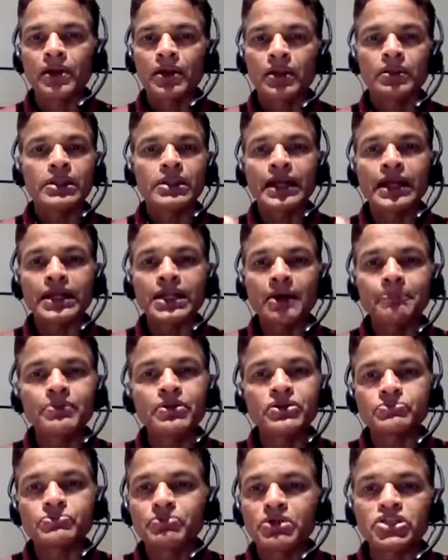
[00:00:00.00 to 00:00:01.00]
They end up
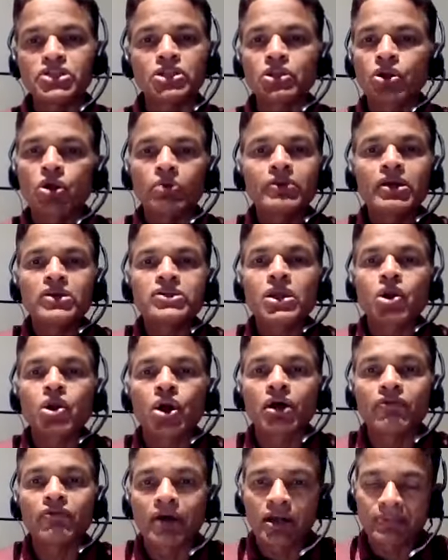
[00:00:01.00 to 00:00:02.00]
breaching the law because they're
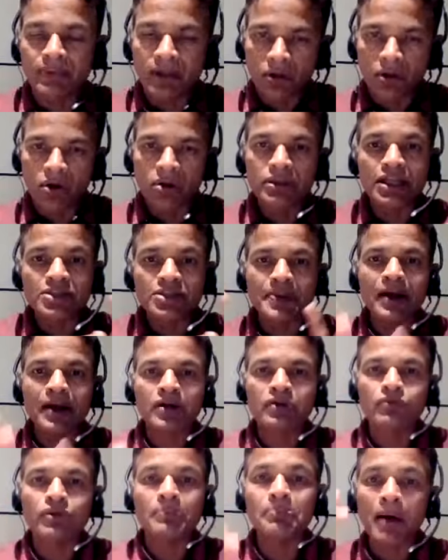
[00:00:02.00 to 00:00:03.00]
not aware of the law. That's
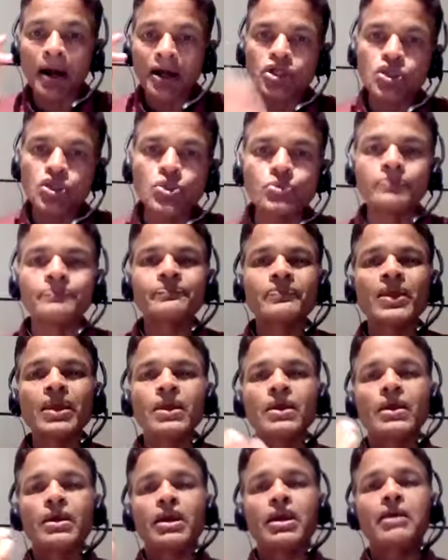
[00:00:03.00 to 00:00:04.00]
part one. Part two,
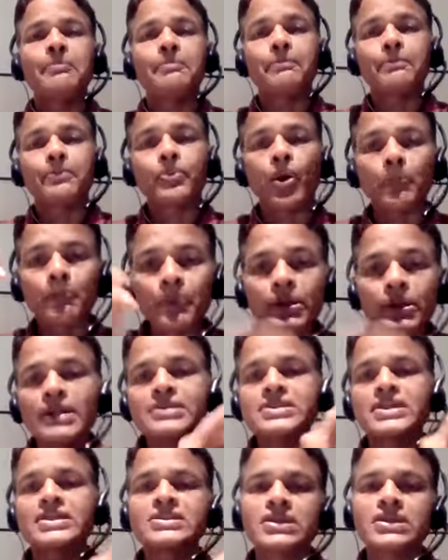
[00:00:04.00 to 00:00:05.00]
if properly
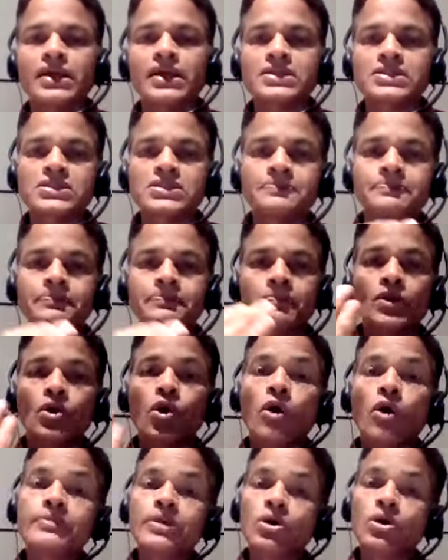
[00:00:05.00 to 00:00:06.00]
sensitized
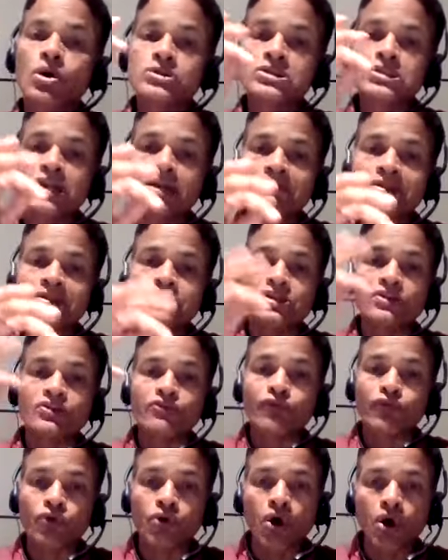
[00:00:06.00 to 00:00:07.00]
of the consequences,
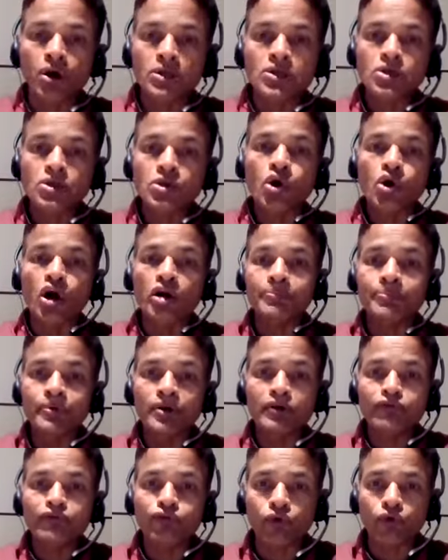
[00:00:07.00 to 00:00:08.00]
fraud,
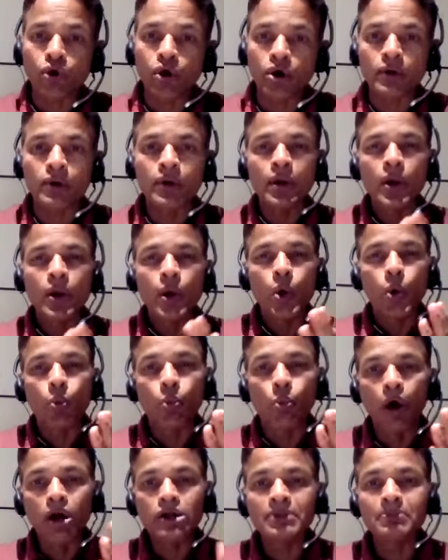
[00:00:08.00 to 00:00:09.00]
corporate fraud,
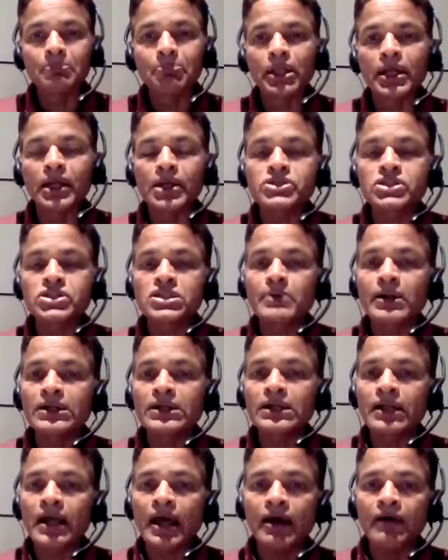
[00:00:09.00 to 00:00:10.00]
what implications might
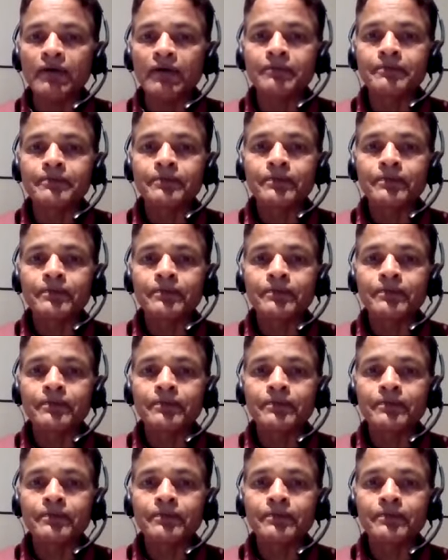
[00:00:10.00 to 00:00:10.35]
it have?